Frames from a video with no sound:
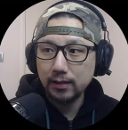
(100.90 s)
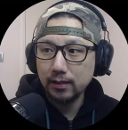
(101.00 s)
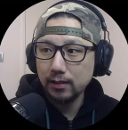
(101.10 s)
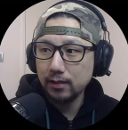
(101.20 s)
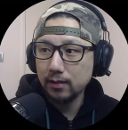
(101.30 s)

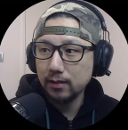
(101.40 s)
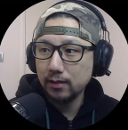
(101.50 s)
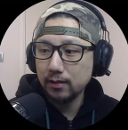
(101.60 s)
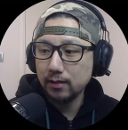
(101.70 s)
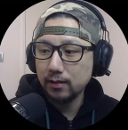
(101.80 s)

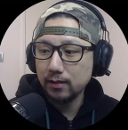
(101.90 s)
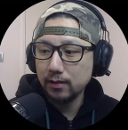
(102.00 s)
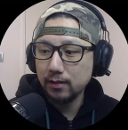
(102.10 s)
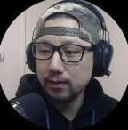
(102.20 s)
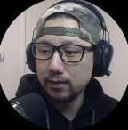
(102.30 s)

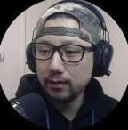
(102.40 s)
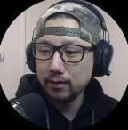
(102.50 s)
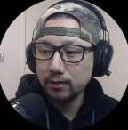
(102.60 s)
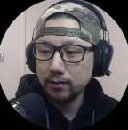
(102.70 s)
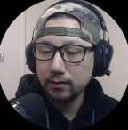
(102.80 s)

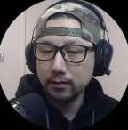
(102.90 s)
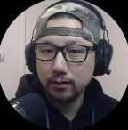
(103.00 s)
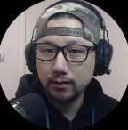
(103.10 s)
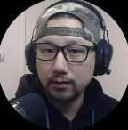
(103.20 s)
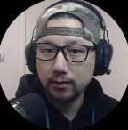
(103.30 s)

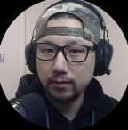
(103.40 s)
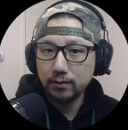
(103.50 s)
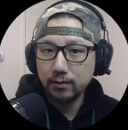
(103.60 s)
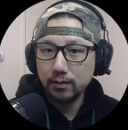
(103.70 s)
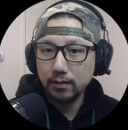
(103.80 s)

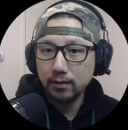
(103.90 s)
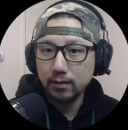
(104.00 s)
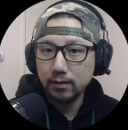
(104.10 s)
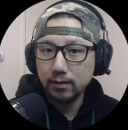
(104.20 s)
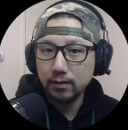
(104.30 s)

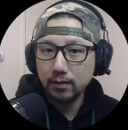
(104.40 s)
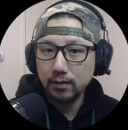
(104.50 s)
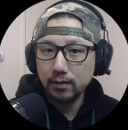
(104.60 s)
(no one is talking)